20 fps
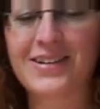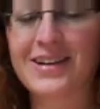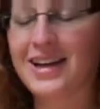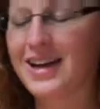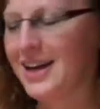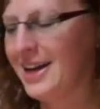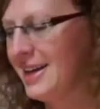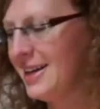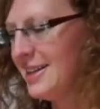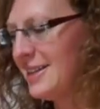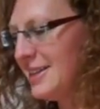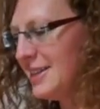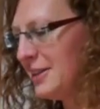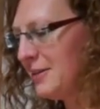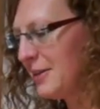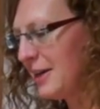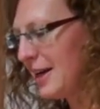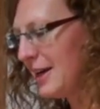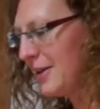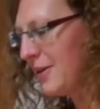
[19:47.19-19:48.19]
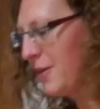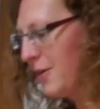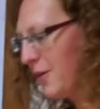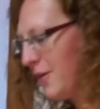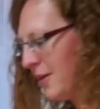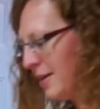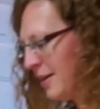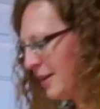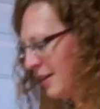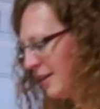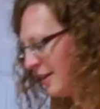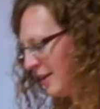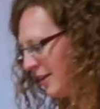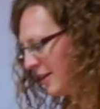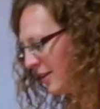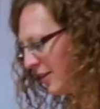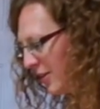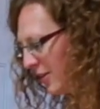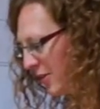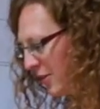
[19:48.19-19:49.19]
Okay, so we gotta go
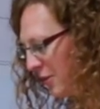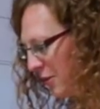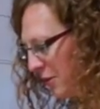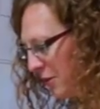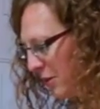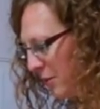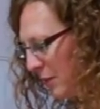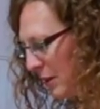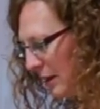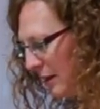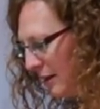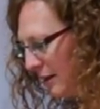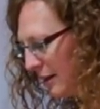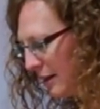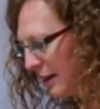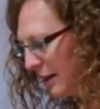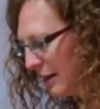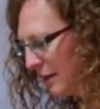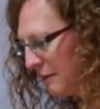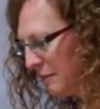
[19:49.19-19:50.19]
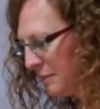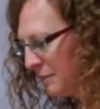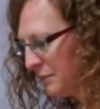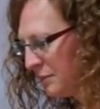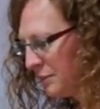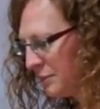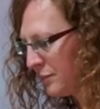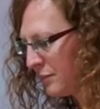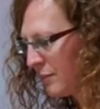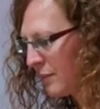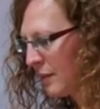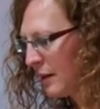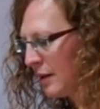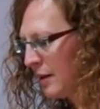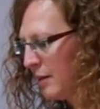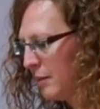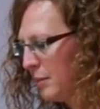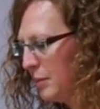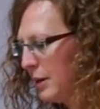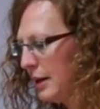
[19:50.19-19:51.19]
through the middle again,
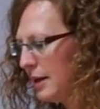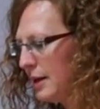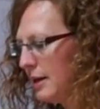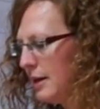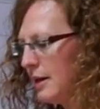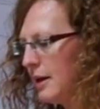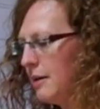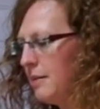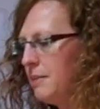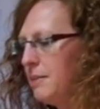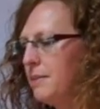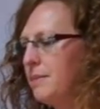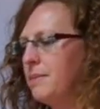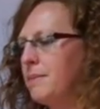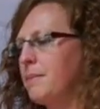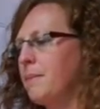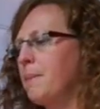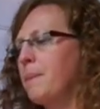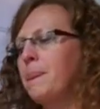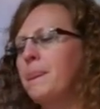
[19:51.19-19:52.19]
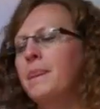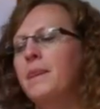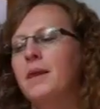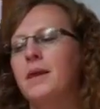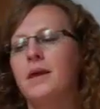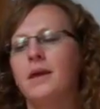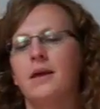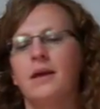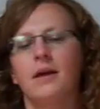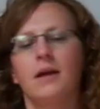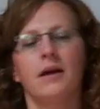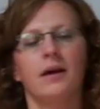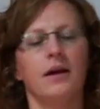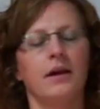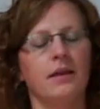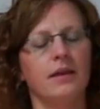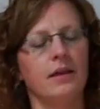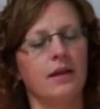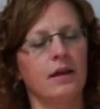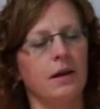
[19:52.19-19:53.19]
picking up,
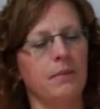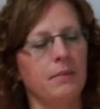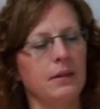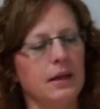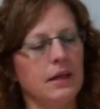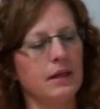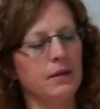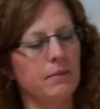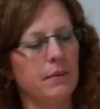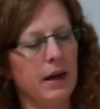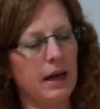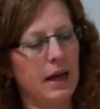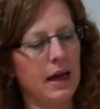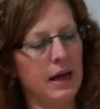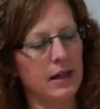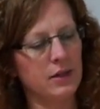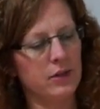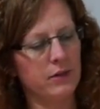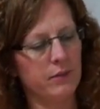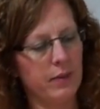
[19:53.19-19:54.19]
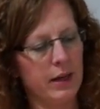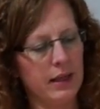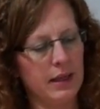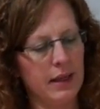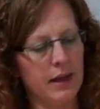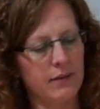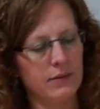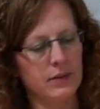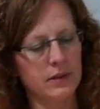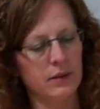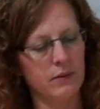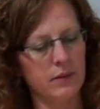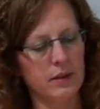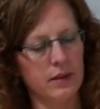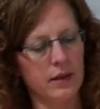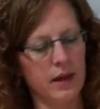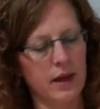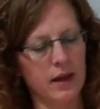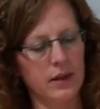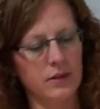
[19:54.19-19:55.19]
and then I'm meeting my edge of my Lefse with
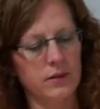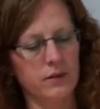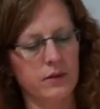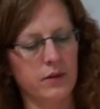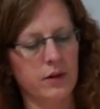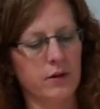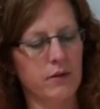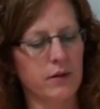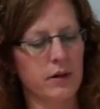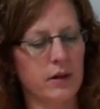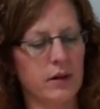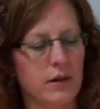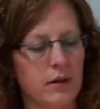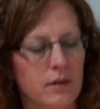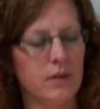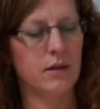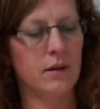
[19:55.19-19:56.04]
the edge of the grill,